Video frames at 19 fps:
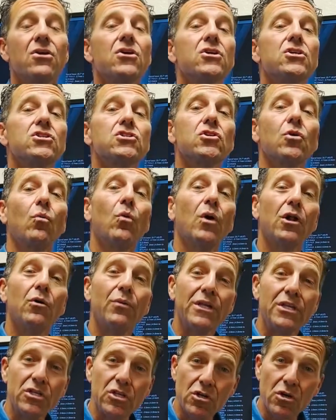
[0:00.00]
So what do we
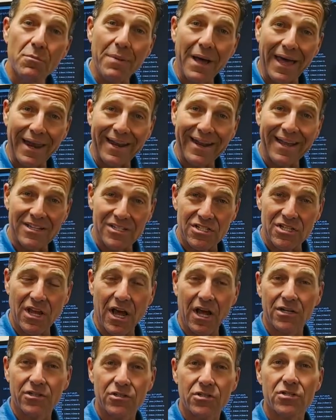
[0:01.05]
do about it? As
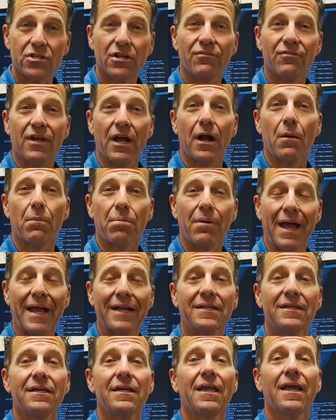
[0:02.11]
doctors of
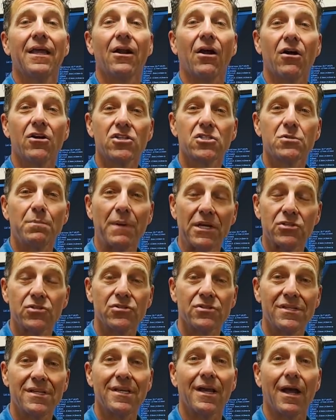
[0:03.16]
chiropractic, in our
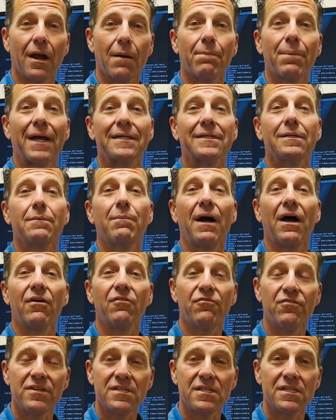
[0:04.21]
specialty, chiropractic
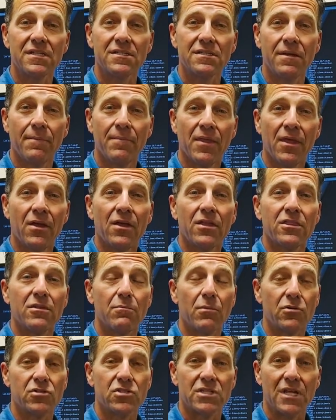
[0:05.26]
biophysics, the
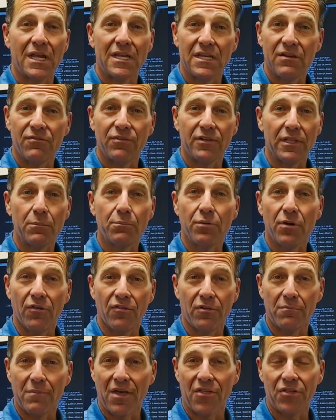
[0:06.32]
most scientifically
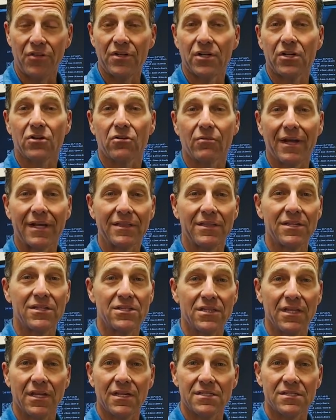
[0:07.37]
proven method to correct these
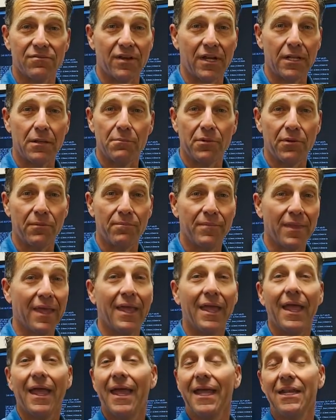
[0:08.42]
things available
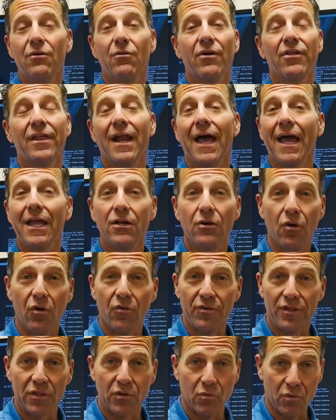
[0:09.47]
anywhere that I know of
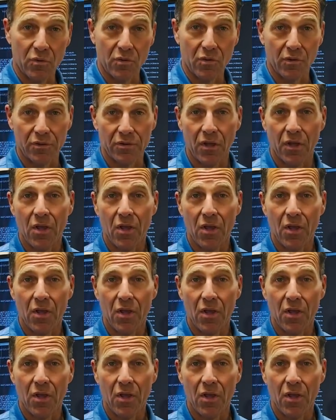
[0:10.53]
in the world,